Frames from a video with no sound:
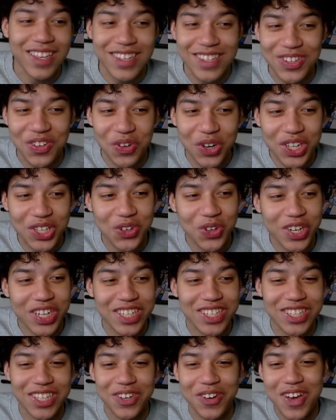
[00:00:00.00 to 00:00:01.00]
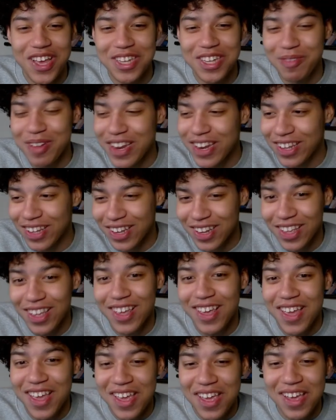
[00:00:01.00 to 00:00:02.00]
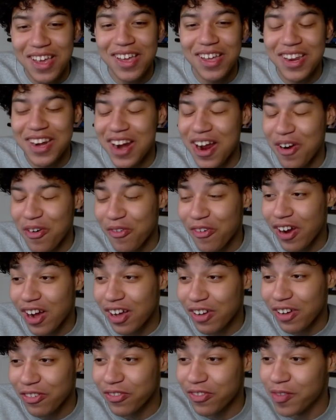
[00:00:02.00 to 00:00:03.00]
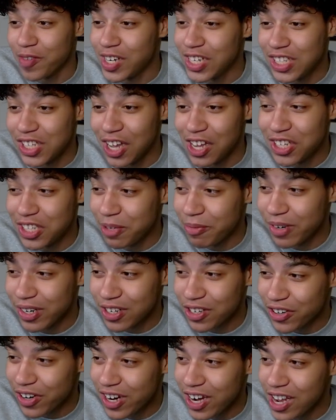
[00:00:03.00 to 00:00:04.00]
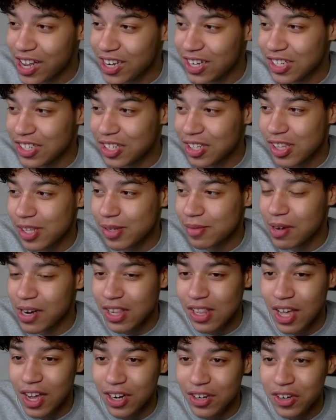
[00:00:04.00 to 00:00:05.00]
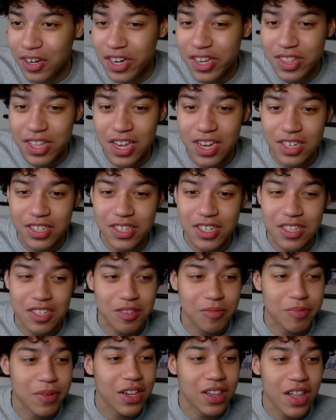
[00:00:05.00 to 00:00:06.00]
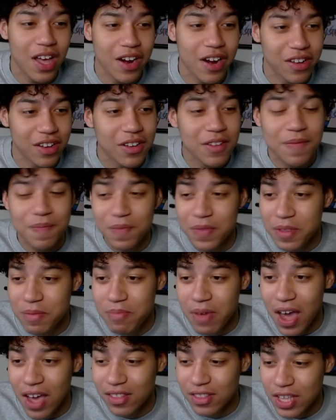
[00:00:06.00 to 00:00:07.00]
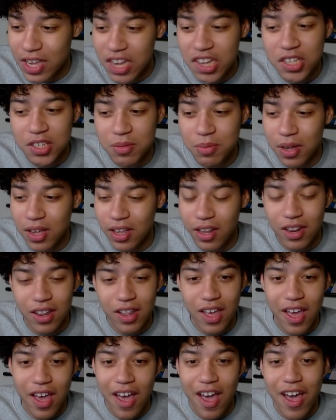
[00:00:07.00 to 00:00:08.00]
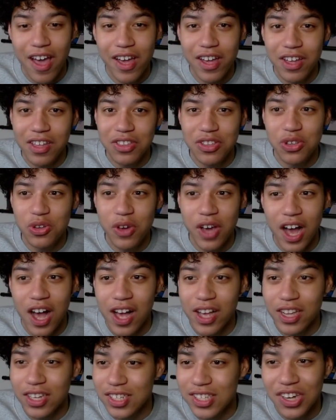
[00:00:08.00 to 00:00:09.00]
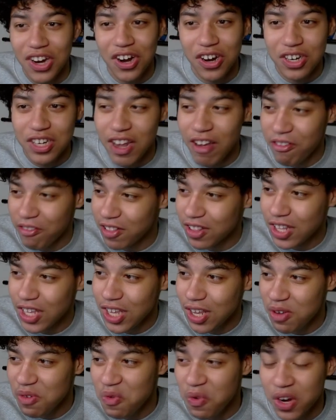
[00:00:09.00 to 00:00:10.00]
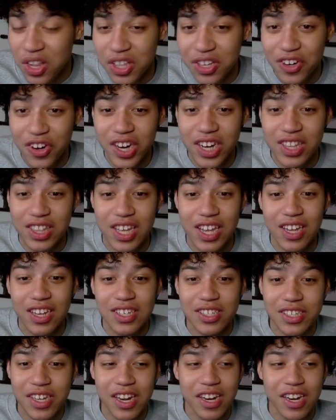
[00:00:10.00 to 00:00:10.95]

twenty twenty-two has been, you know, rough, but it's also been great. There's been a lot of great things, been a lot of bad things, but you guys are definitely one of the great things.